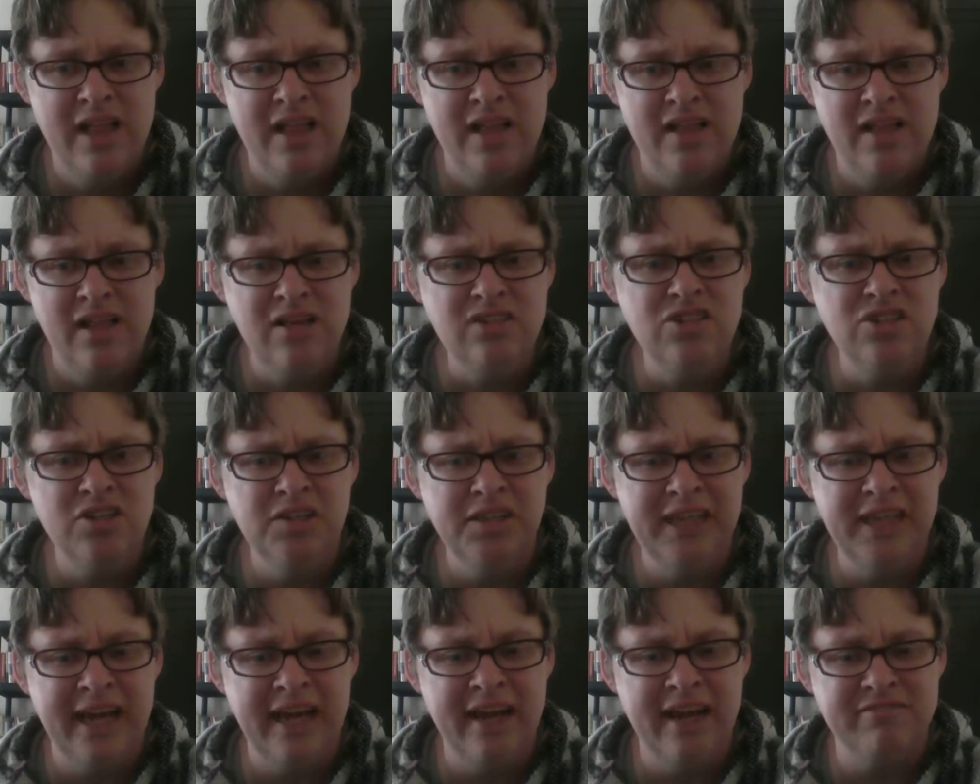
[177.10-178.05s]
That's all I
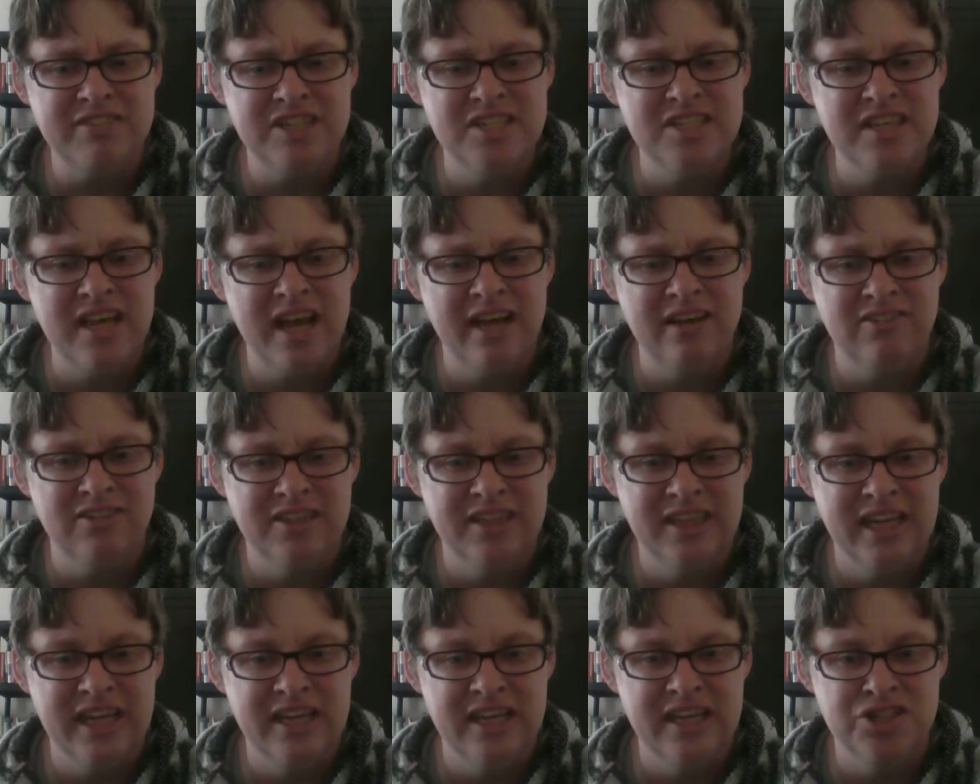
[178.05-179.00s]
have to say on
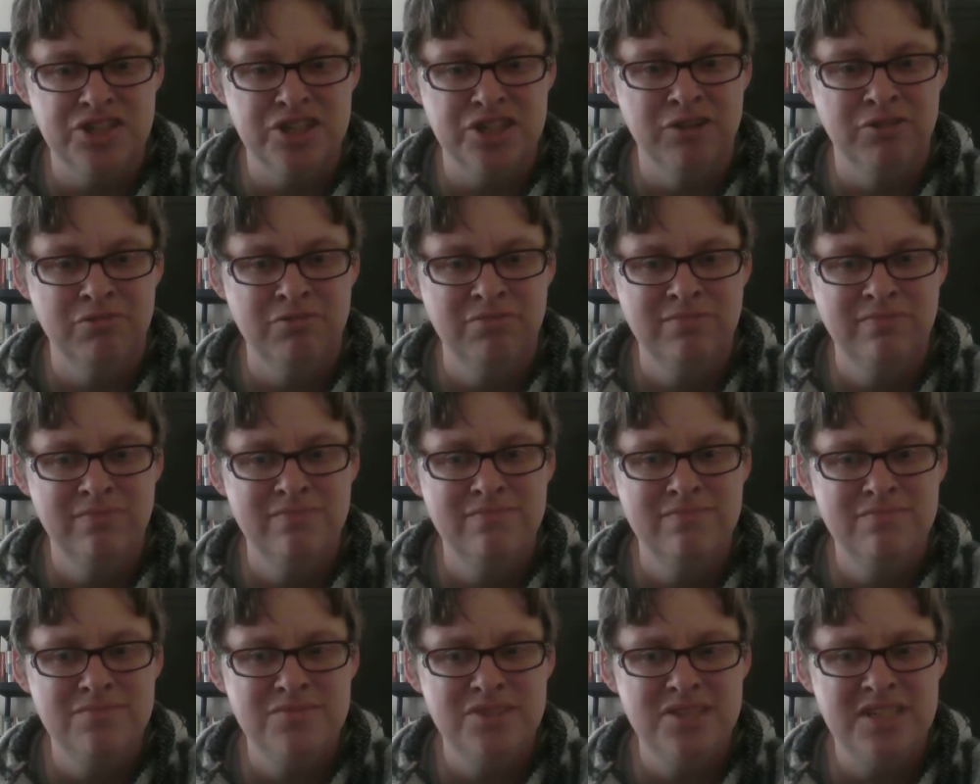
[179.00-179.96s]
the issue.
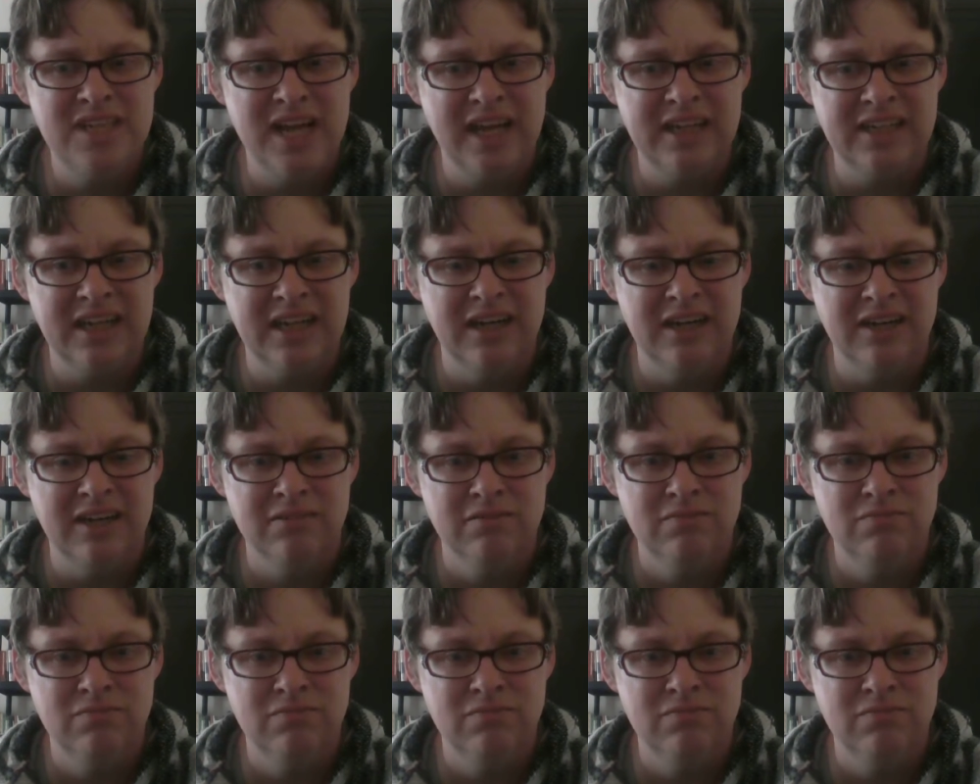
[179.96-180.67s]
Take care.